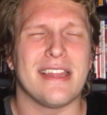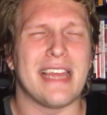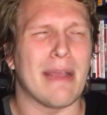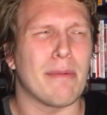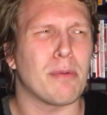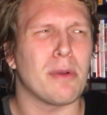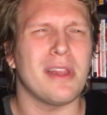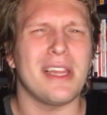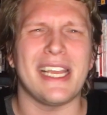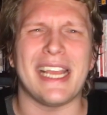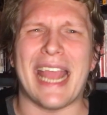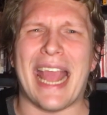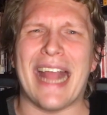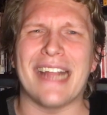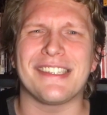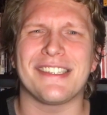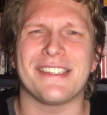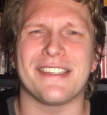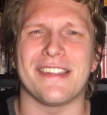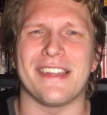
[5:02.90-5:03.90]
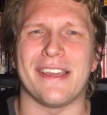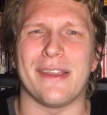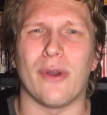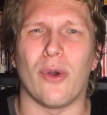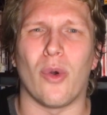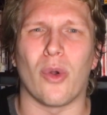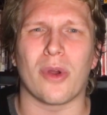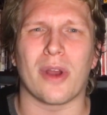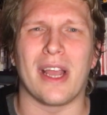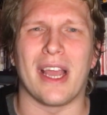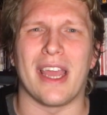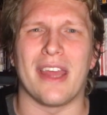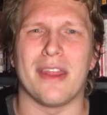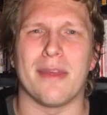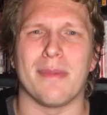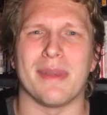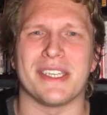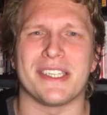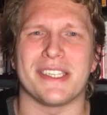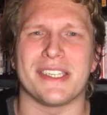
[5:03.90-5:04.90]
That really adds to the aura and
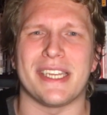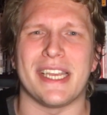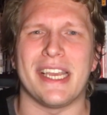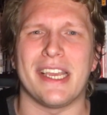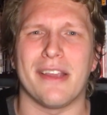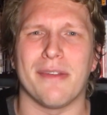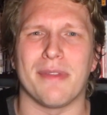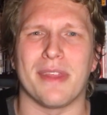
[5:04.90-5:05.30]
the mystique